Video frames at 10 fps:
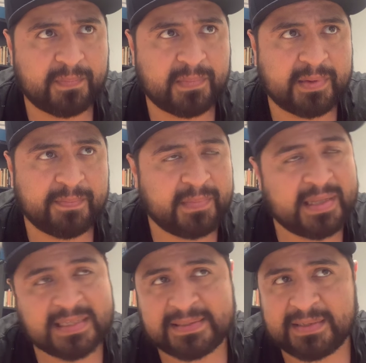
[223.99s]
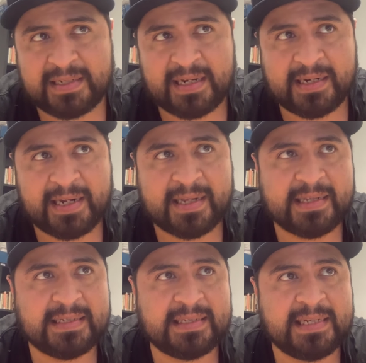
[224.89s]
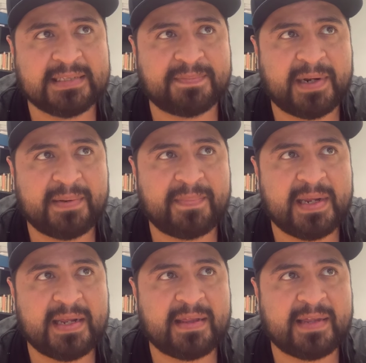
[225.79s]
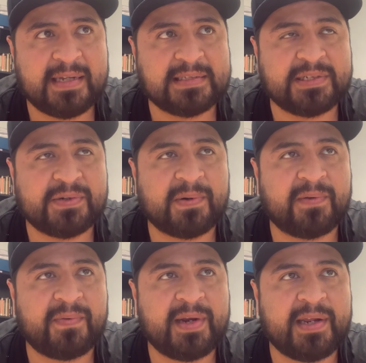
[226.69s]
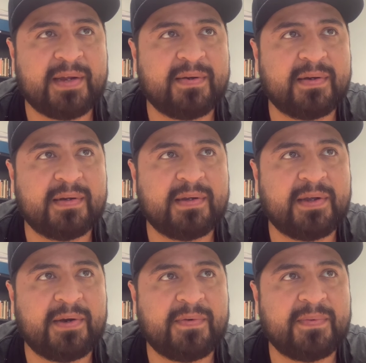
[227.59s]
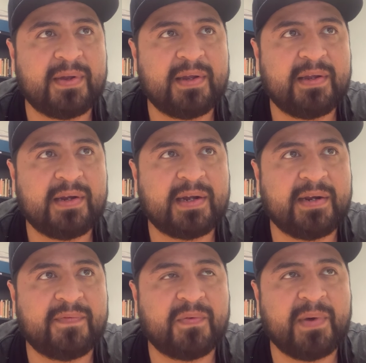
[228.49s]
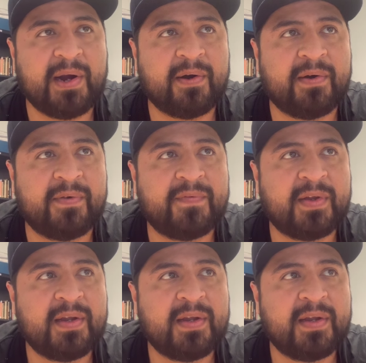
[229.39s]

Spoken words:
this, and again, these might be things that you're already kind of aware of.